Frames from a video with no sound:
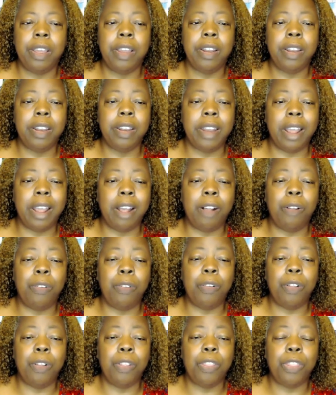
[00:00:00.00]

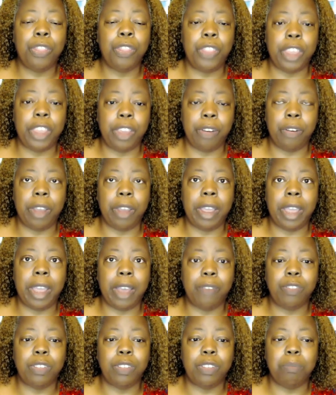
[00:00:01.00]
Now they are
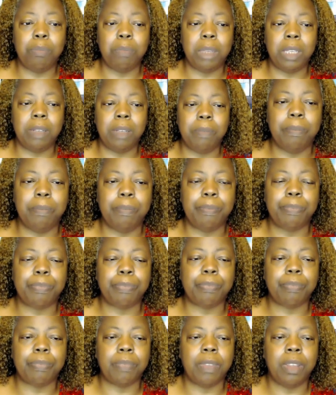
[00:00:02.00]
after me.
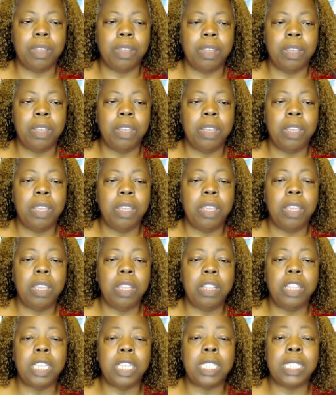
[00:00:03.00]

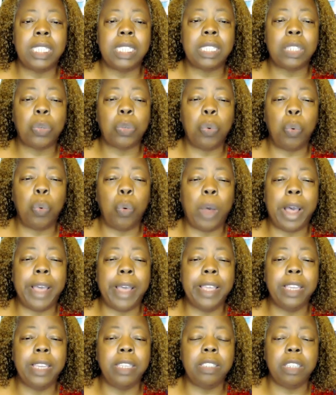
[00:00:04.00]
In this
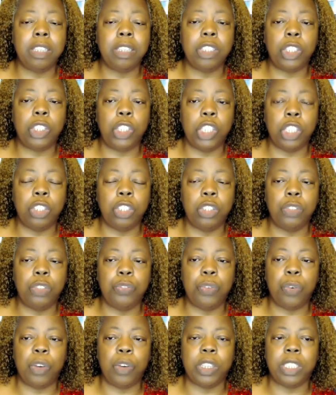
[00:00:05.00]
quiet, gentle
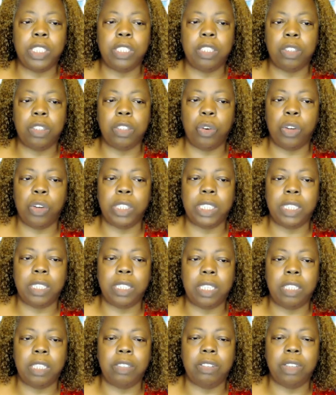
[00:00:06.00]
voice, the Lord
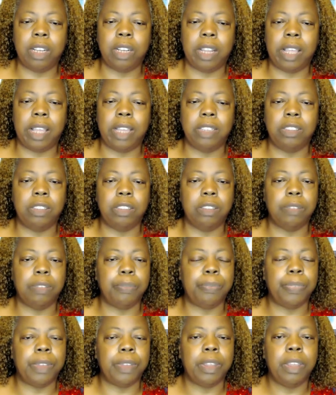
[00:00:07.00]
said to Elijah,
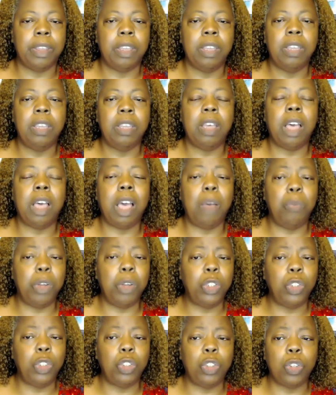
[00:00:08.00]
I
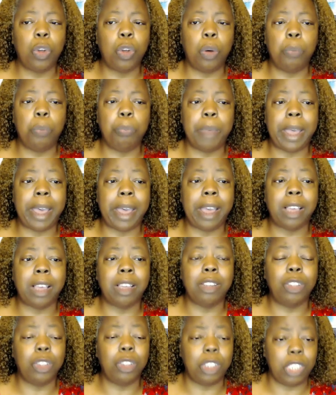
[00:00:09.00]
want you to go back
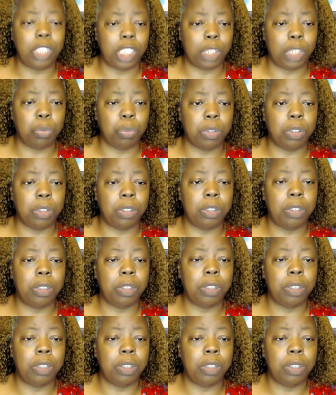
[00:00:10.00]
to Israel